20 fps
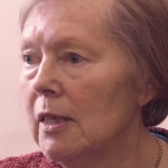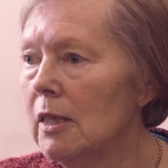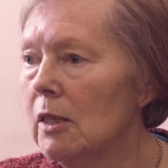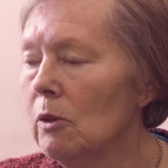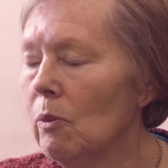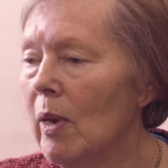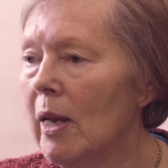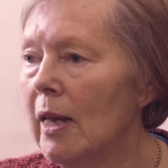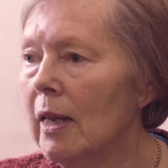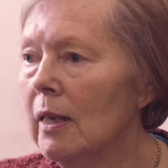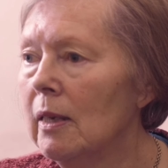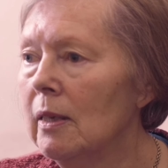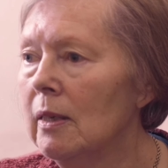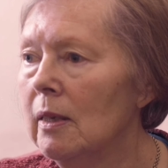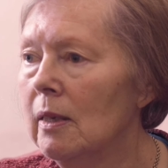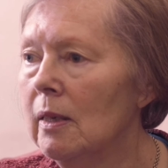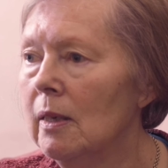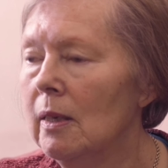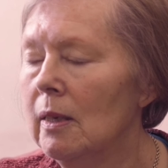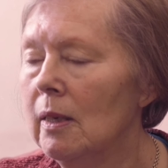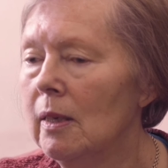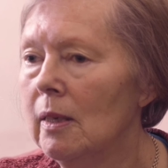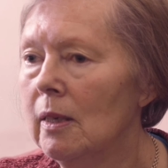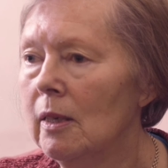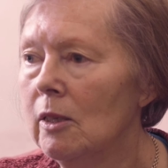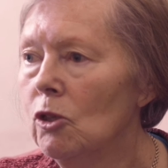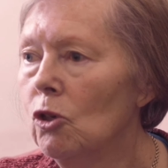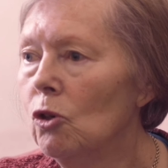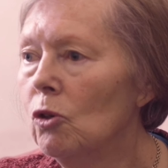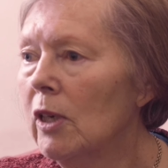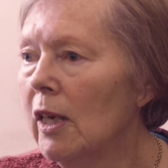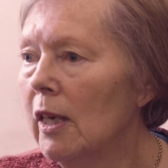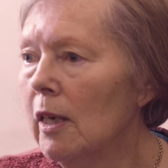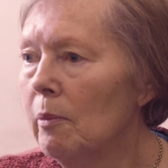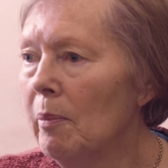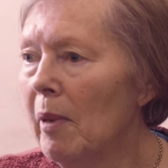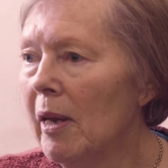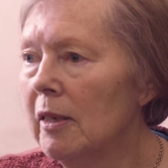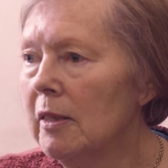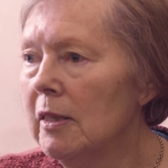as well, talking
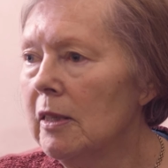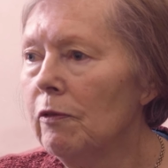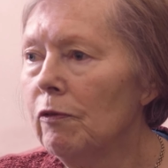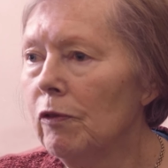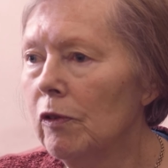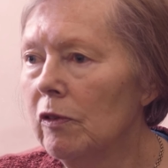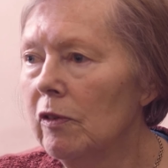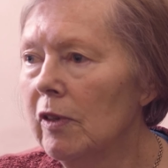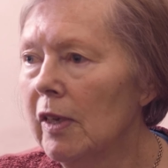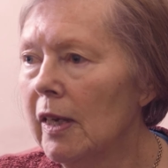about different